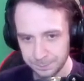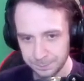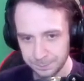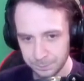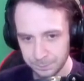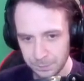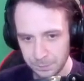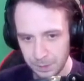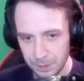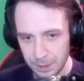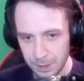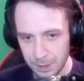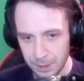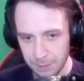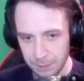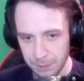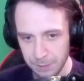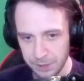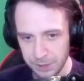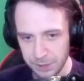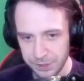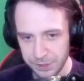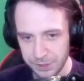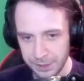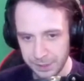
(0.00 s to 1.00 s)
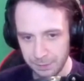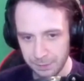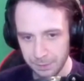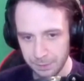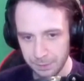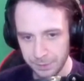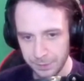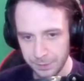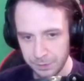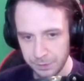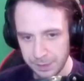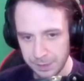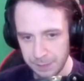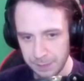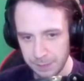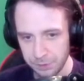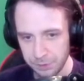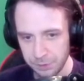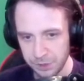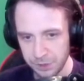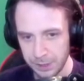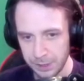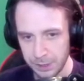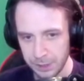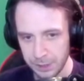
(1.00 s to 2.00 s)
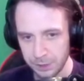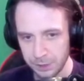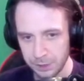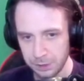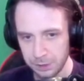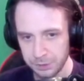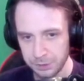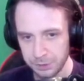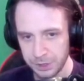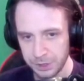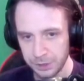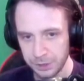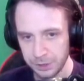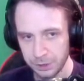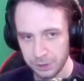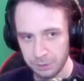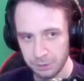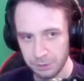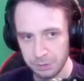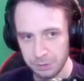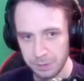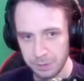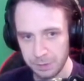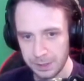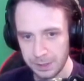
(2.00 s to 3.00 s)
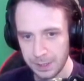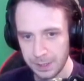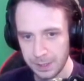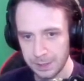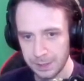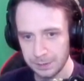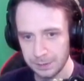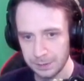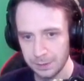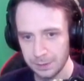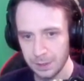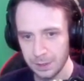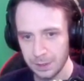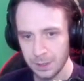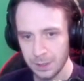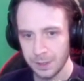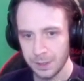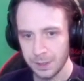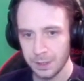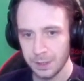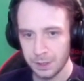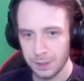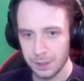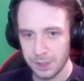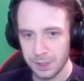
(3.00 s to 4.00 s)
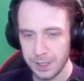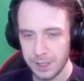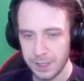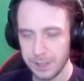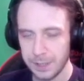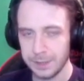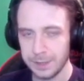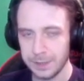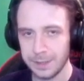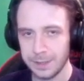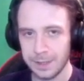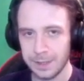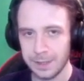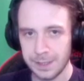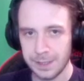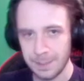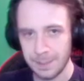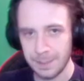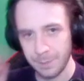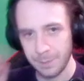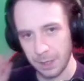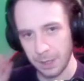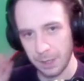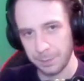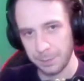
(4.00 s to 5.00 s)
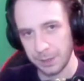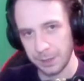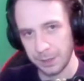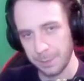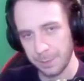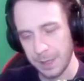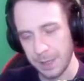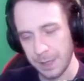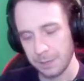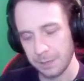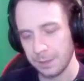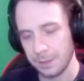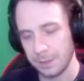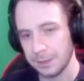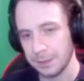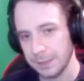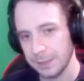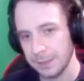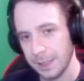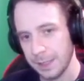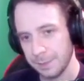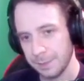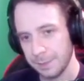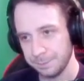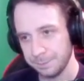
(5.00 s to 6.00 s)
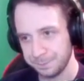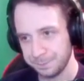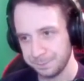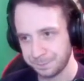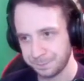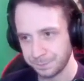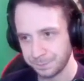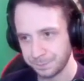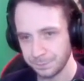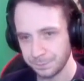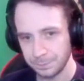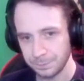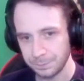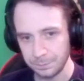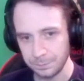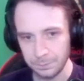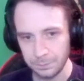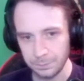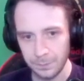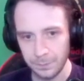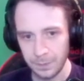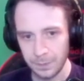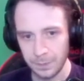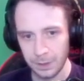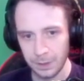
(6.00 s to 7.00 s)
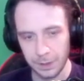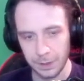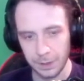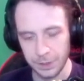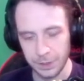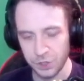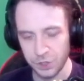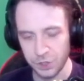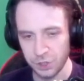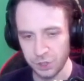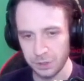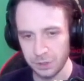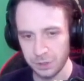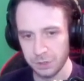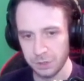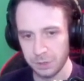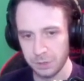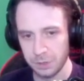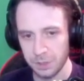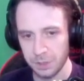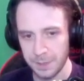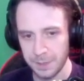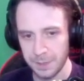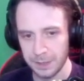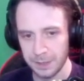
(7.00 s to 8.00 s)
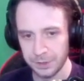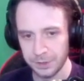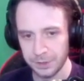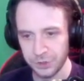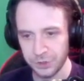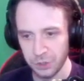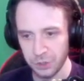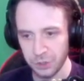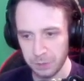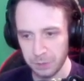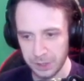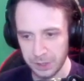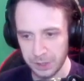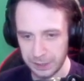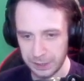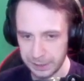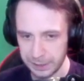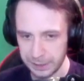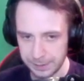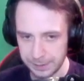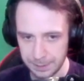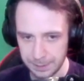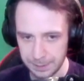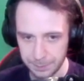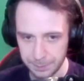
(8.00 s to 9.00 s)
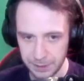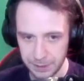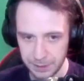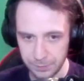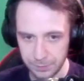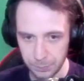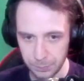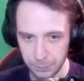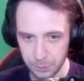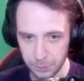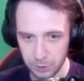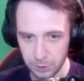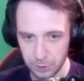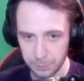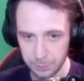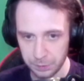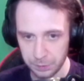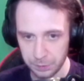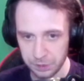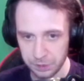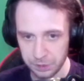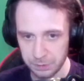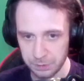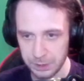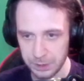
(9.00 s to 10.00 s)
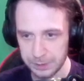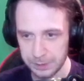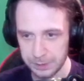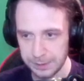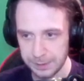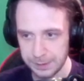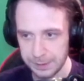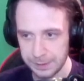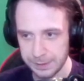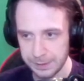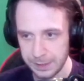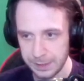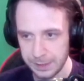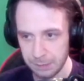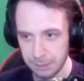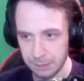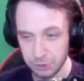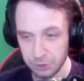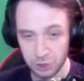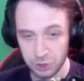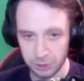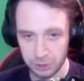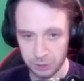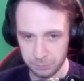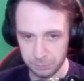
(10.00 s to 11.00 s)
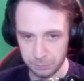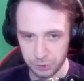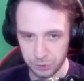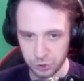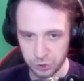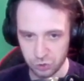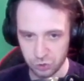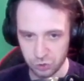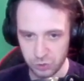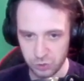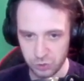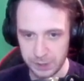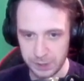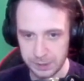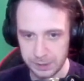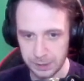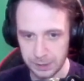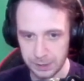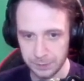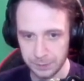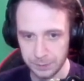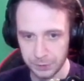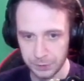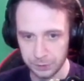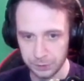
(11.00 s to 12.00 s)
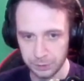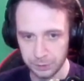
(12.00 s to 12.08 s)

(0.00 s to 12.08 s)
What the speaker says: And we're going to Stinger a few times just to get as close to the door as we can. You hear the DT pop in the background there. And as soon as we come out this door, we're going to get attacked by even more bugs. So we're going to DT, and I'm just going to run straight to the other door.